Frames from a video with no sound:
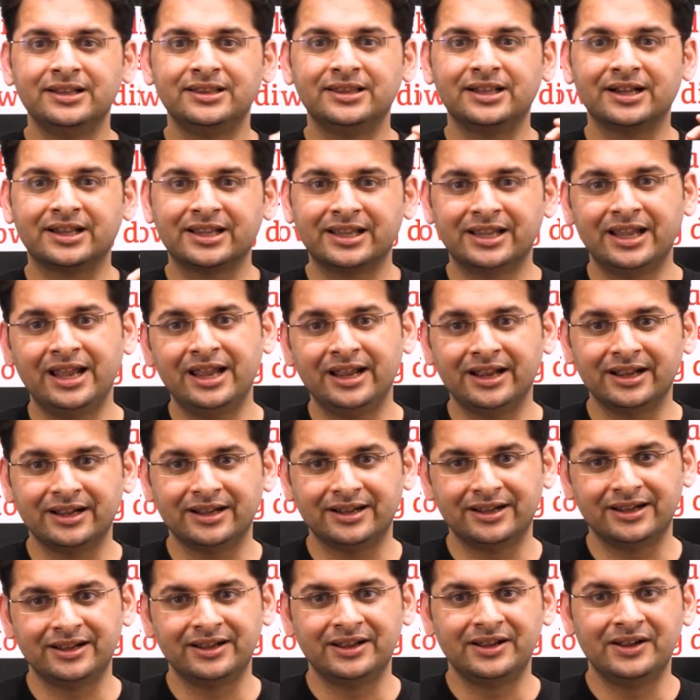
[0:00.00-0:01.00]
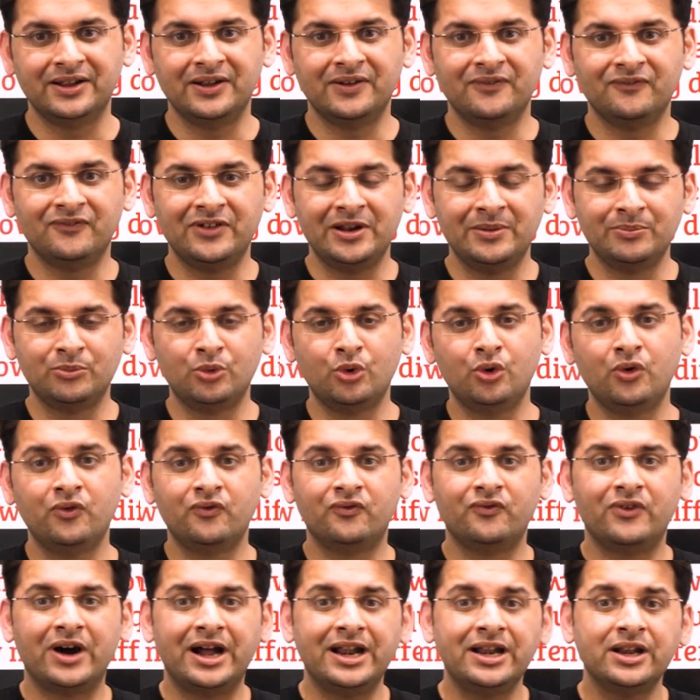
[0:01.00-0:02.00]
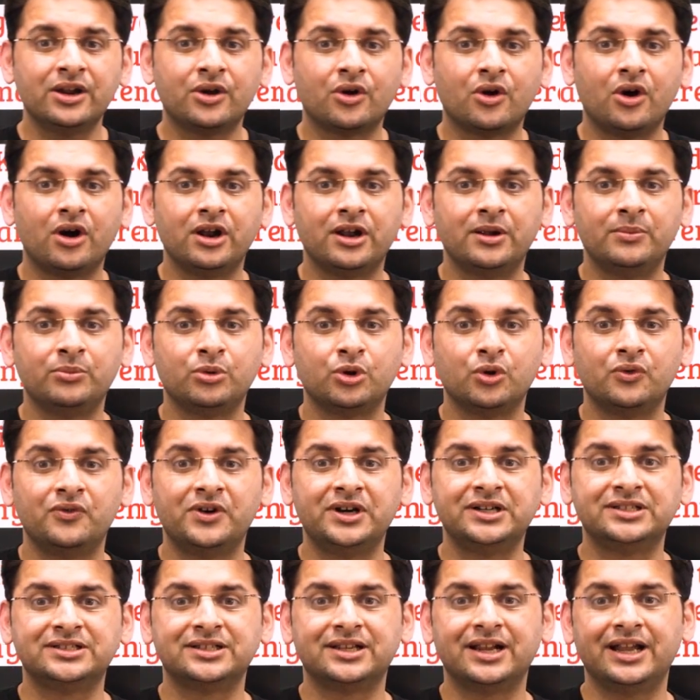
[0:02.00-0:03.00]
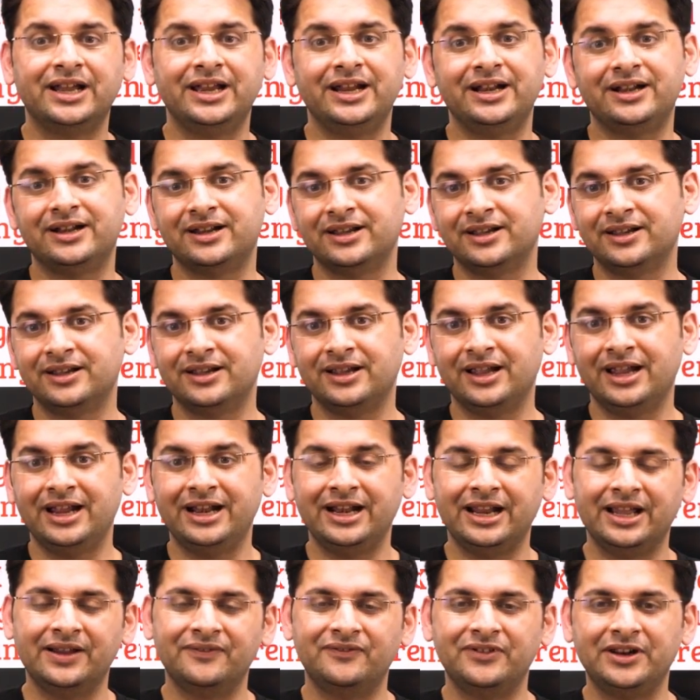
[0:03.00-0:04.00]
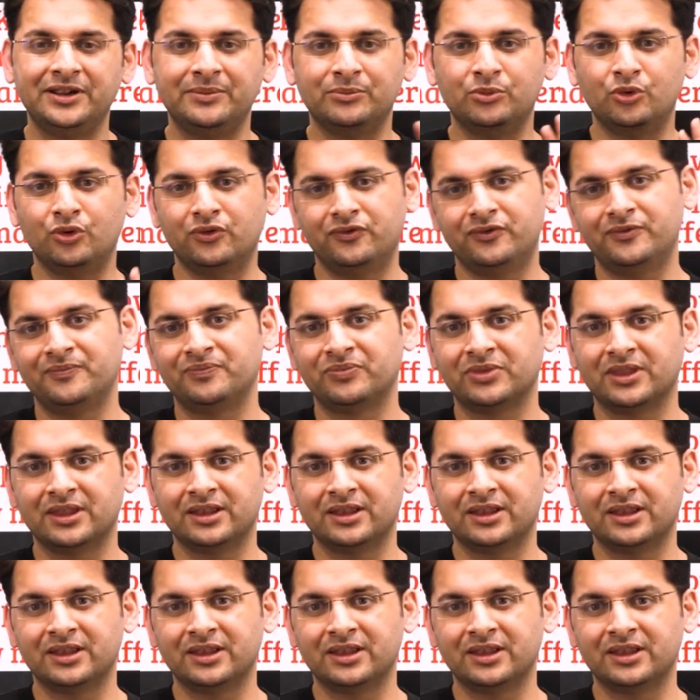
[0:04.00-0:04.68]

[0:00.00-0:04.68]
the king will move one column towards right in every move.